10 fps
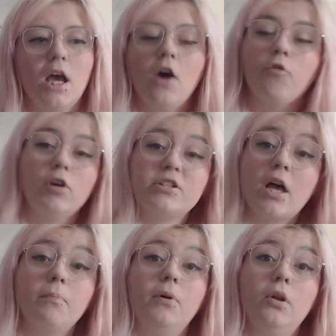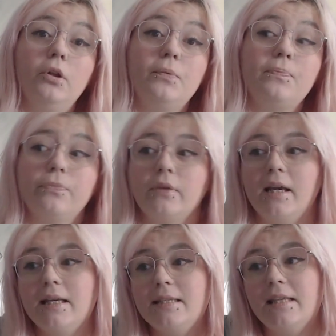For example,
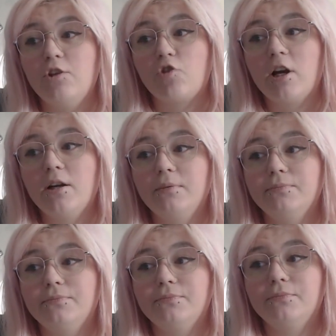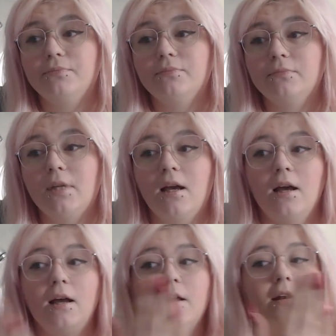Syndra,
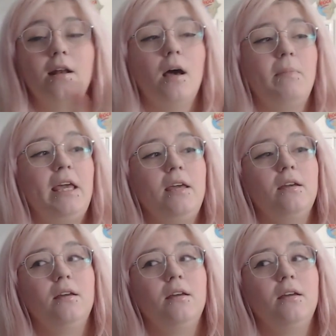Nami,